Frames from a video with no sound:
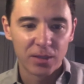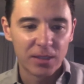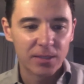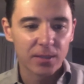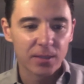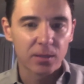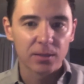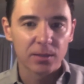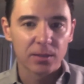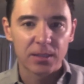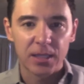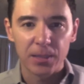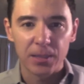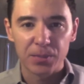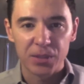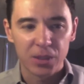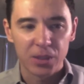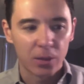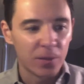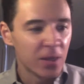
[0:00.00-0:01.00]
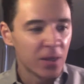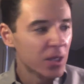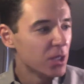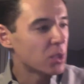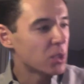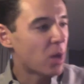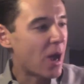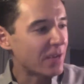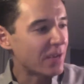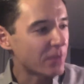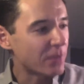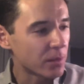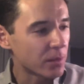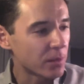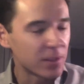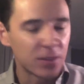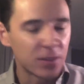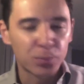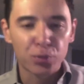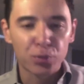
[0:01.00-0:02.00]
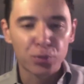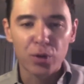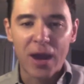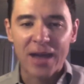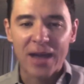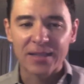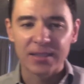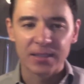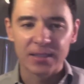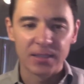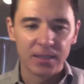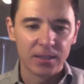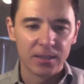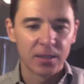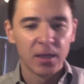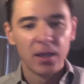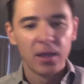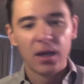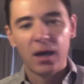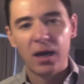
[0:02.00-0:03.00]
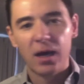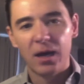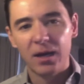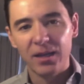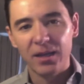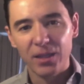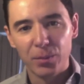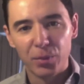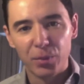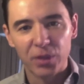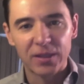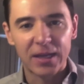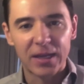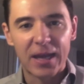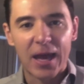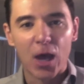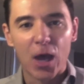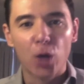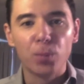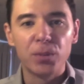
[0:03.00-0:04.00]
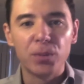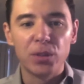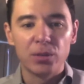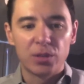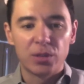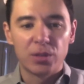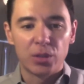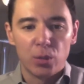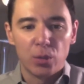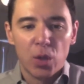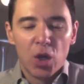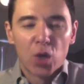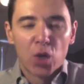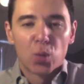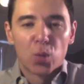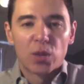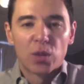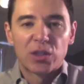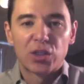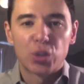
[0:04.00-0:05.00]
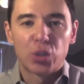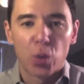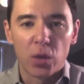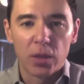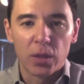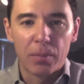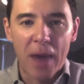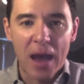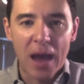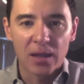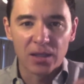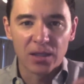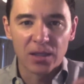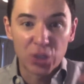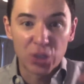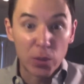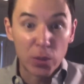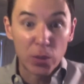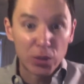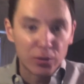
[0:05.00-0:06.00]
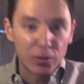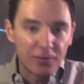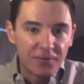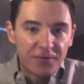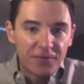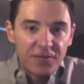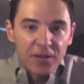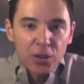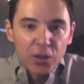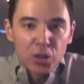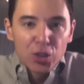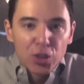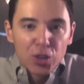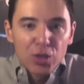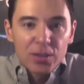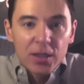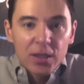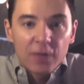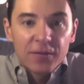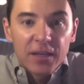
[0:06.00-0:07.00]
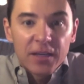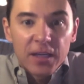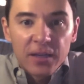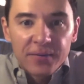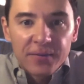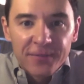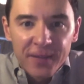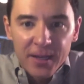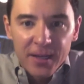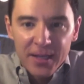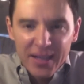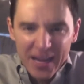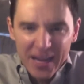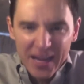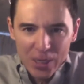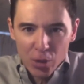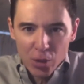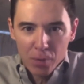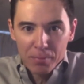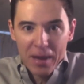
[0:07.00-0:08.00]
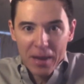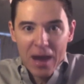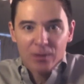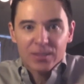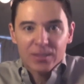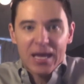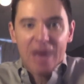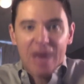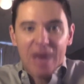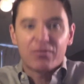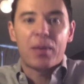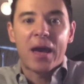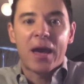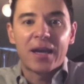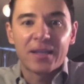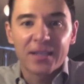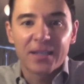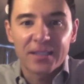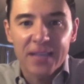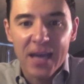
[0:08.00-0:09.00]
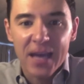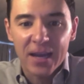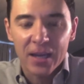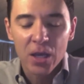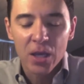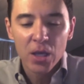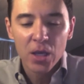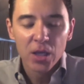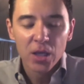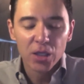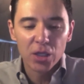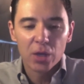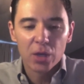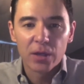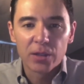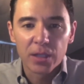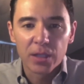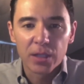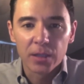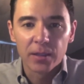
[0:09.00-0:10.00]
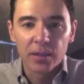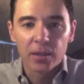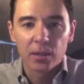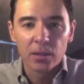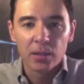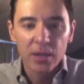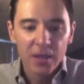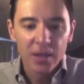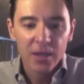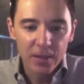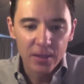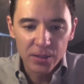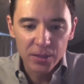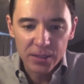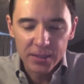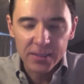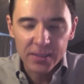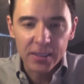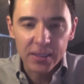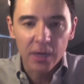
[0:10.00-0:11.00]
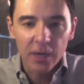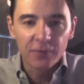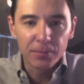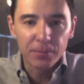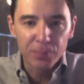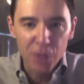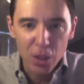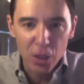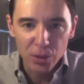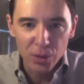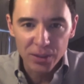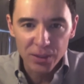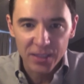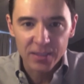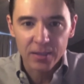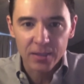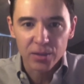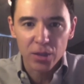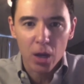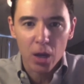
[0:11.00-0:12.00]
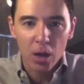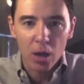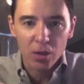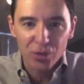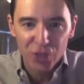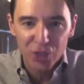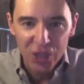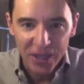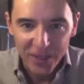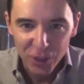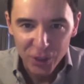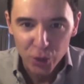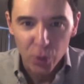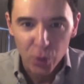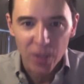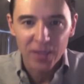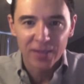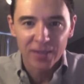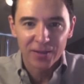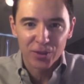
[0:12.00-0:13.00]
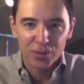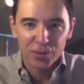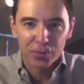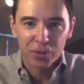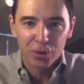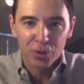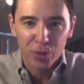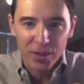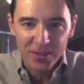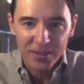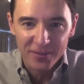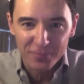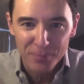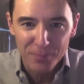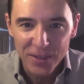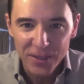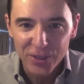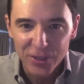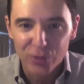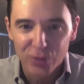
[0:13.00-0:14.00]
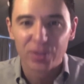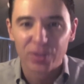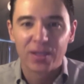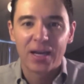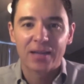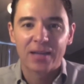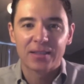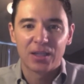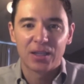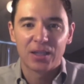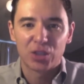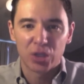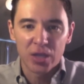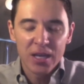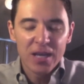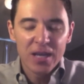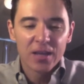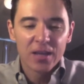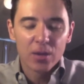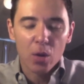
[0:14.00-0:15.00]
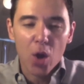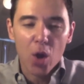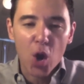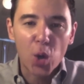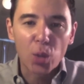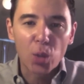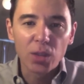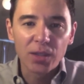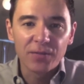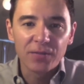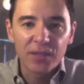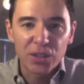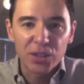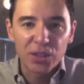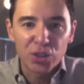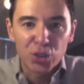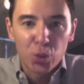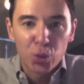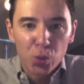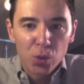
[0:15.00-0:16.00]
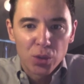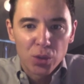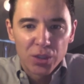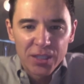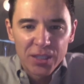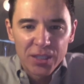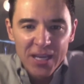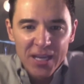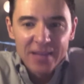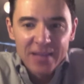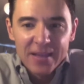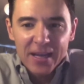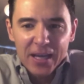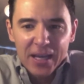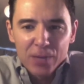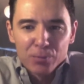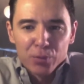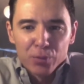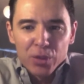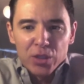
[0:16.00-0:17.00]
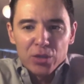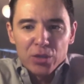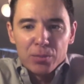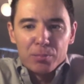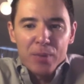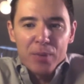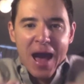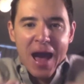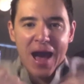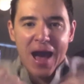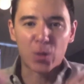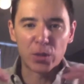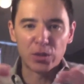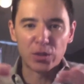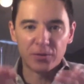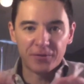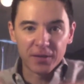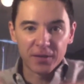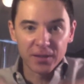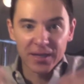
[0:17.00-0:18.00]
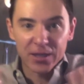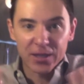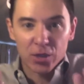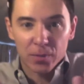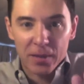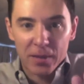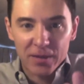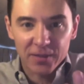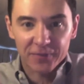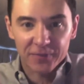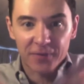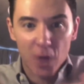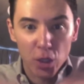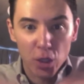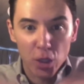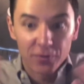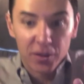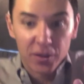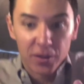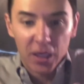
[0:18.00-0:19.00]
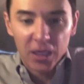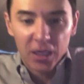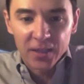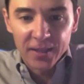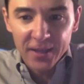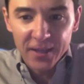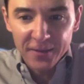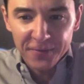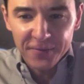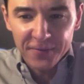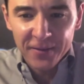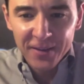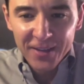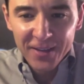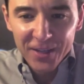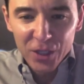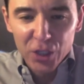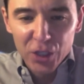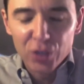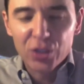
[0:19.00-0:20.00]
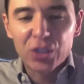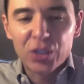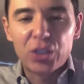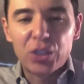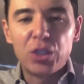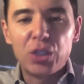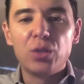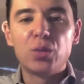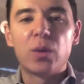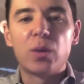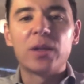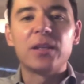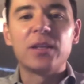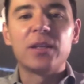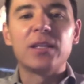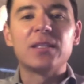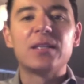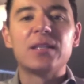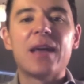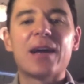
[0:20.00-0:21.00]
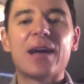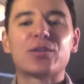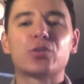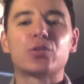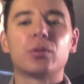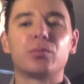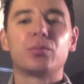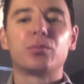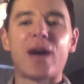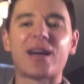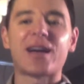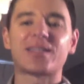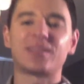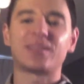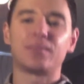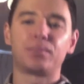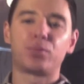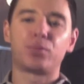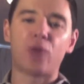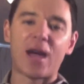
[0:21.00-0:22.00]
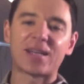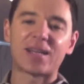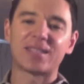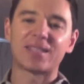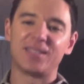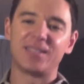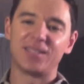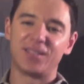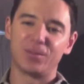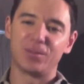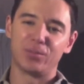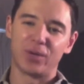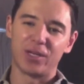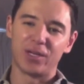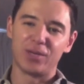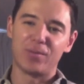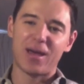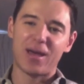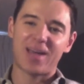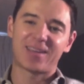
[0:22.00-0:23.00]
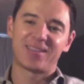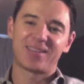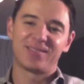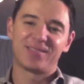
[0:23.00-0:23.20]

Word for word: these little tips so you know i have all these practices uh, in the book that help you to restore the balance so when you feel yourself getting flooded and you're yes. about to have a panic attack yes. you know there's little there's self-hypnosis there's autogenic training there's progressive muscle relaxation there are all of these tools that can bring you back when you feel like you're about to fall over the cliff yeah you yes. just use one of these natural bra- practices to bring you back